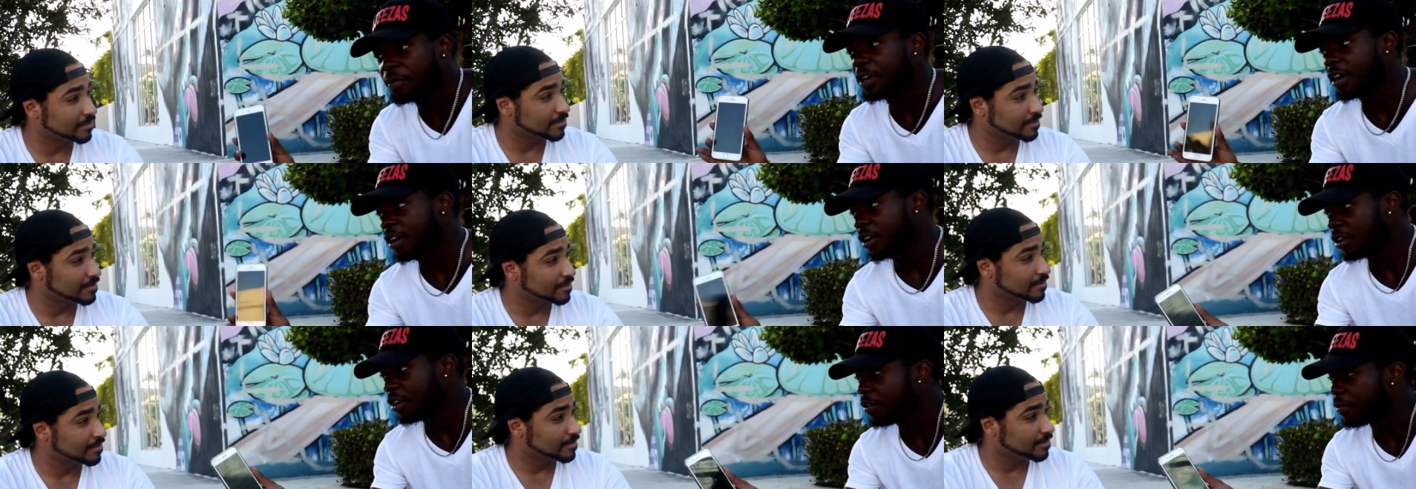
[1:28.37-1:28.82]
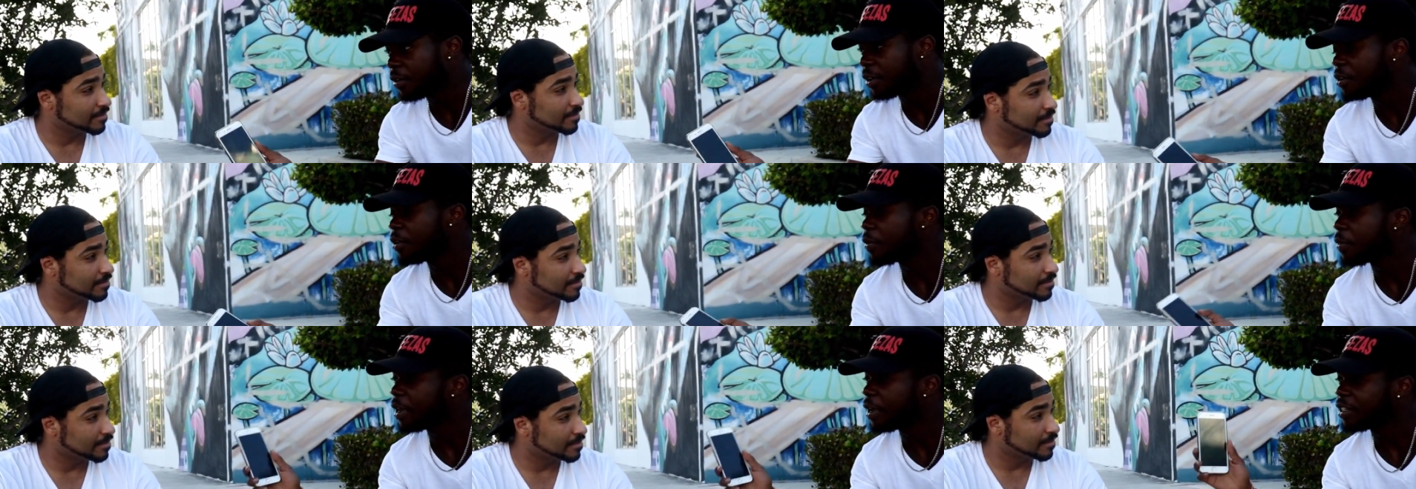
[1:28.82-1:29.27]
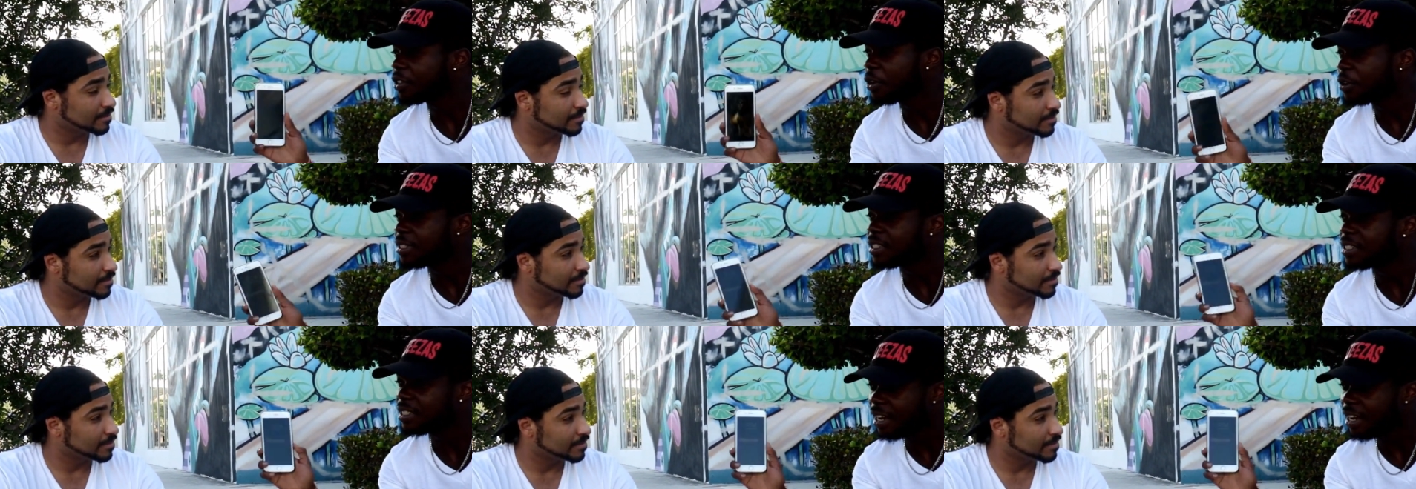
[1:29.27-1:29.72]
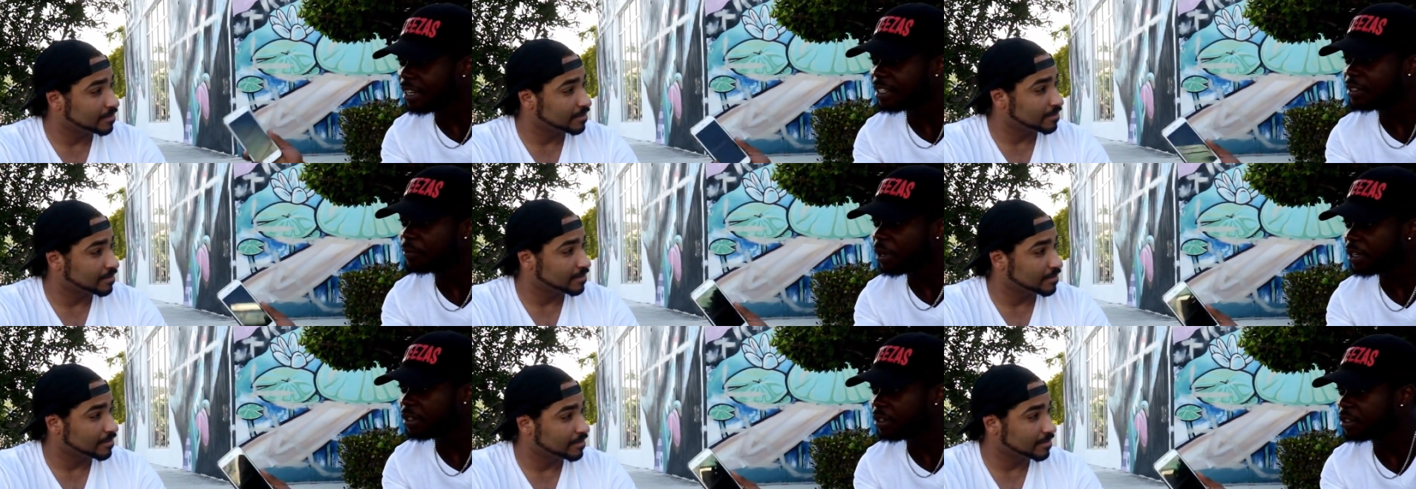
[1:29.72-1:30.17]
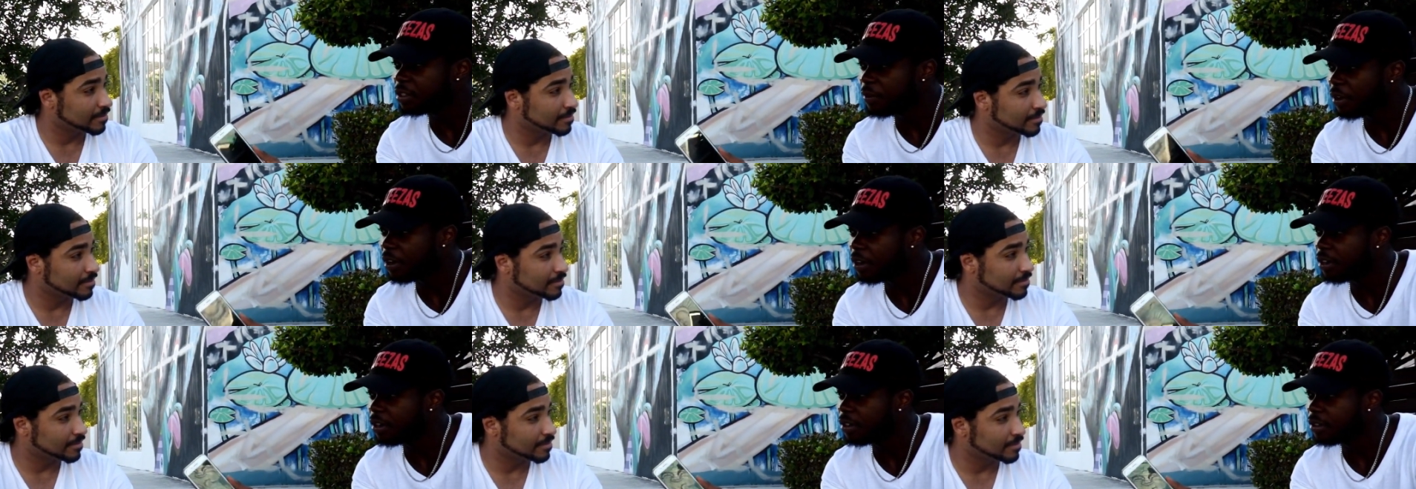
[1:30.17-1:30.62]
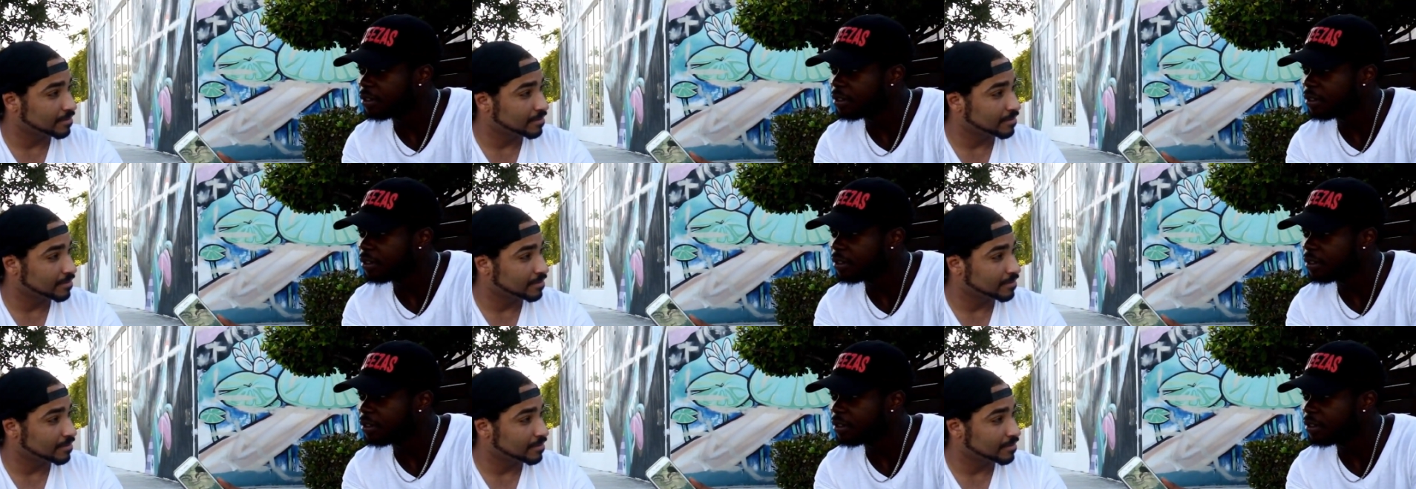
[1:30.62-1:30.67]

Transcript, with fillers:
Speaker 1: a girlfriend, do you think does size matters for girls?